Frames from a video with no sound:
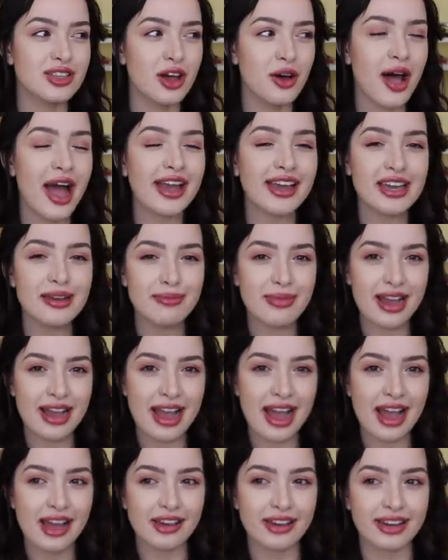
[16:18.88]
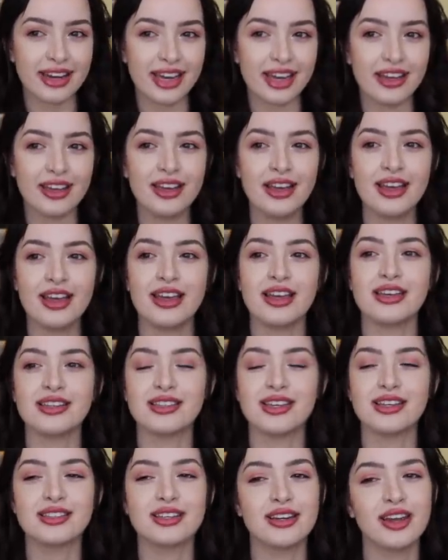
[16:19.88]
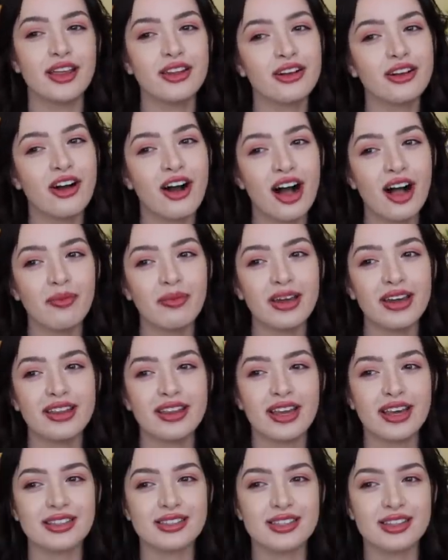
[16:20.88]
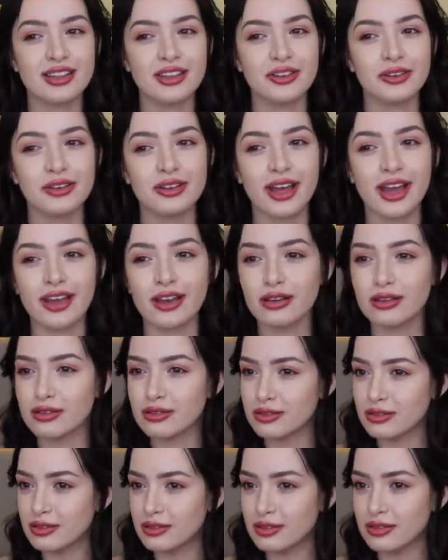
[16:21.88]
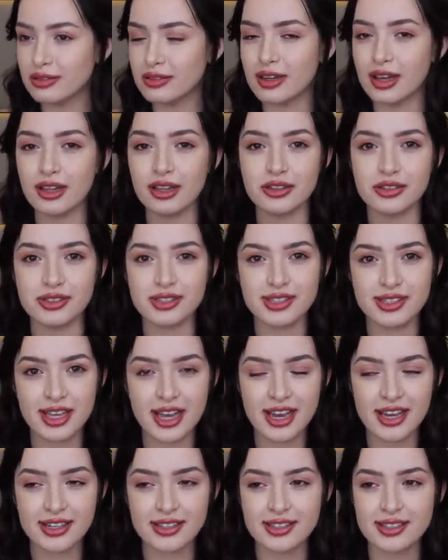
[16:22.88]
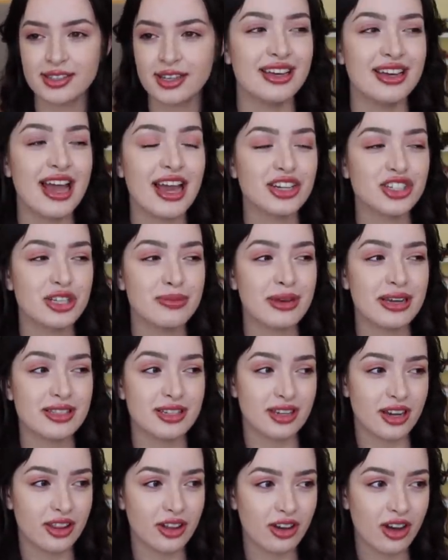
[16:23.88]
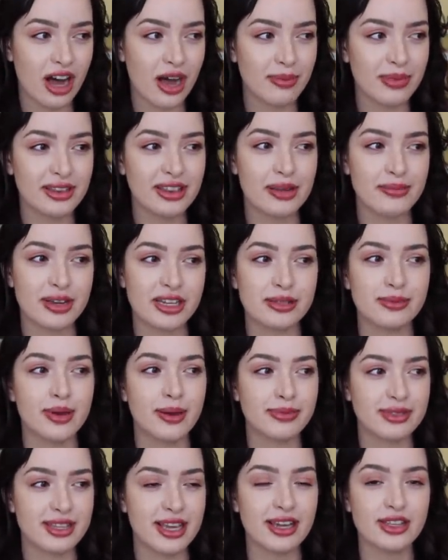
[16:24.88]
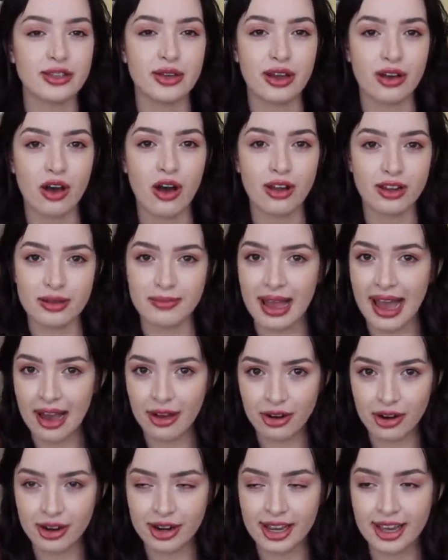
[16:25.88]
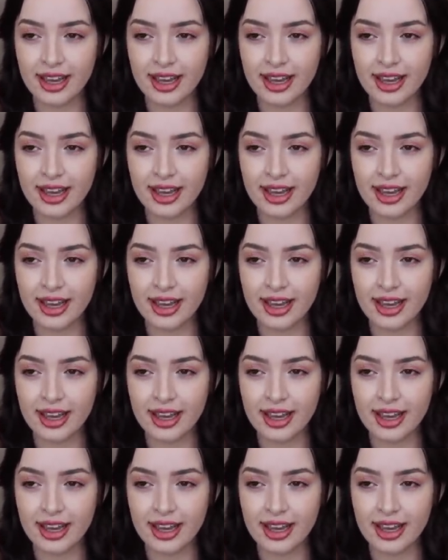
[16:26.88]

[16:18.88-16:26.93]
So I keep my eye on it. He says another comment that's a little like, oh, a little sus. He actually makes another comment that makes me upset, so I call him out on